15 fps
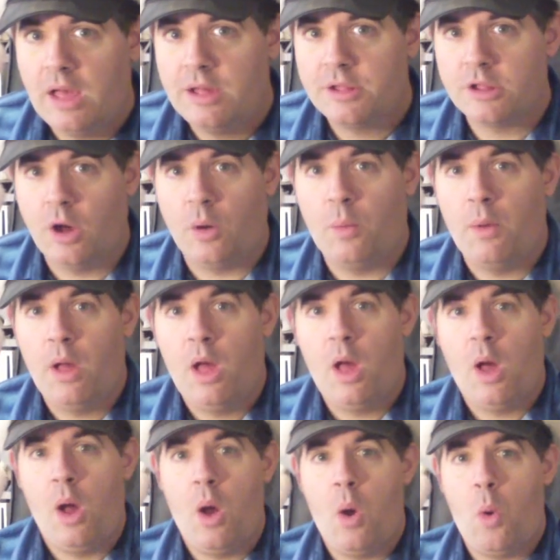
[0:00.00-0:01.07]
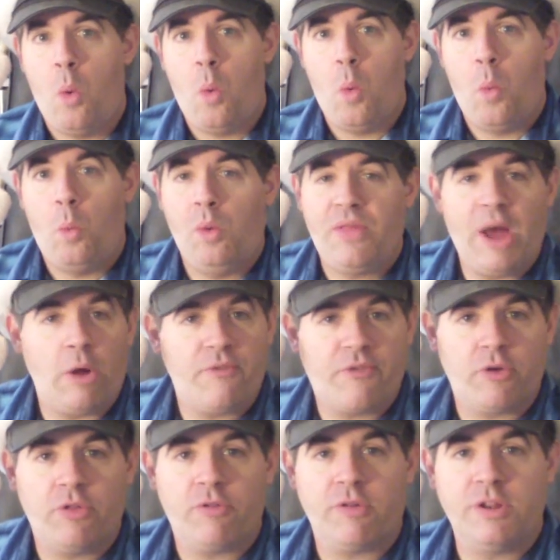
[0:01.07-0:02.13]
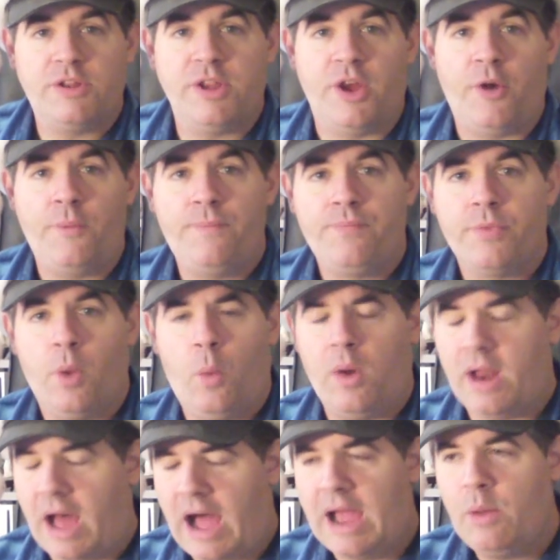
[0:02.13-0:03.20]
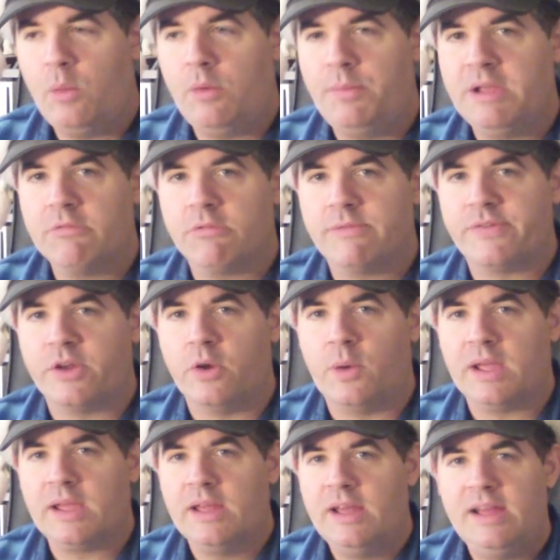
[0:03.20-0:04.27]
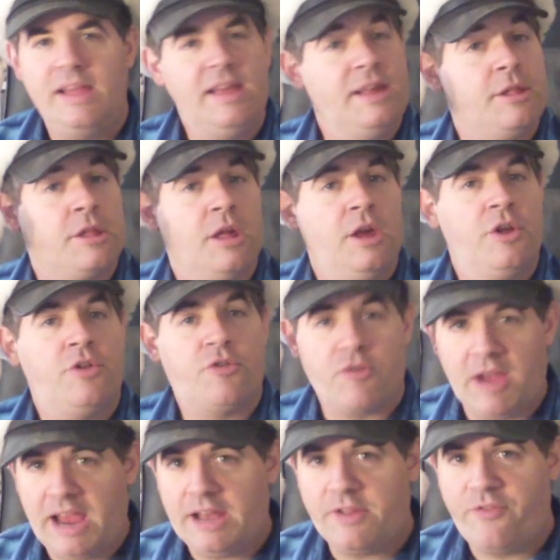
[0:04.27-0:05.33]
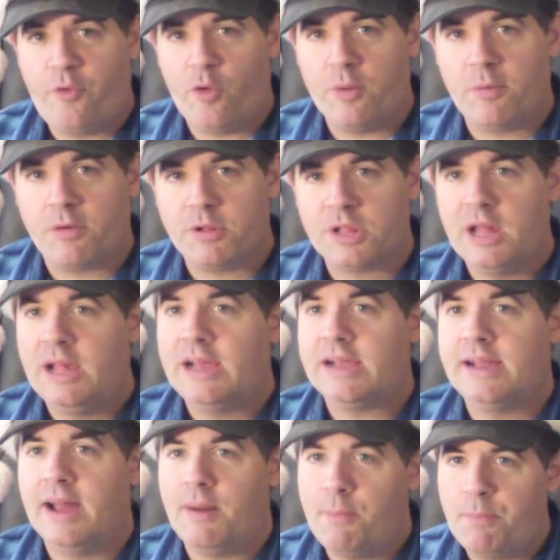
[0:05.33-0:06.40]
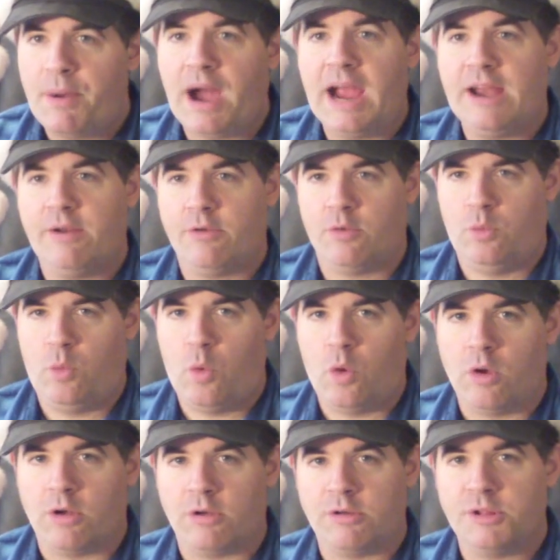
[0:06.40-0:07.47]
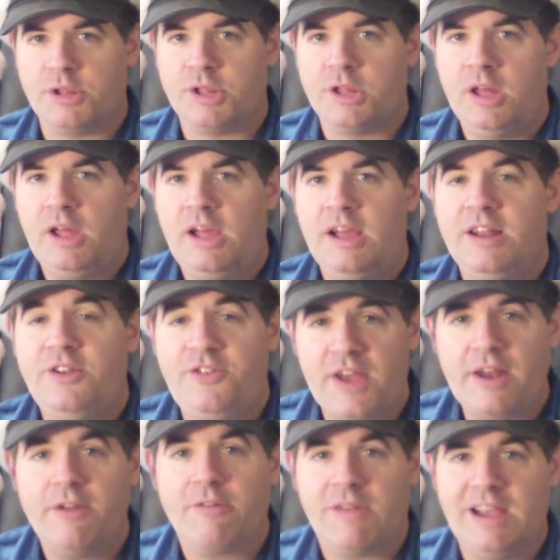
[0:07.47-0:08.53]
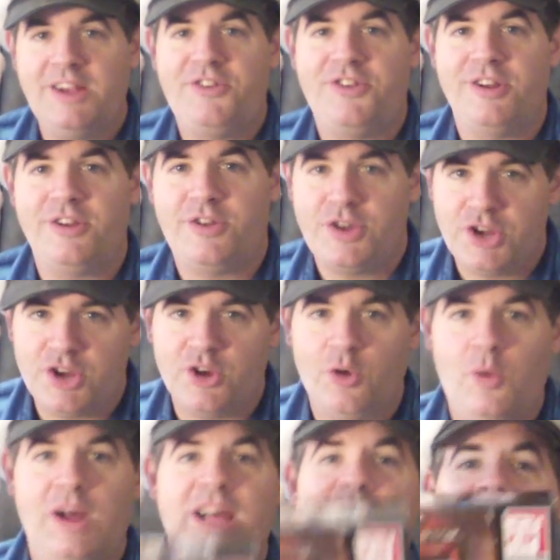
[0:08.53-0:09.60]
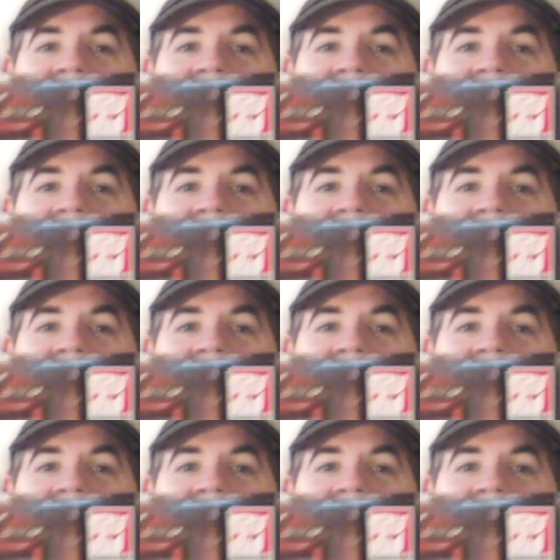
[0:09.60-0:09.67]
So, without further ado, what I will be reviewing is Transformers Combiner Wars Generation 2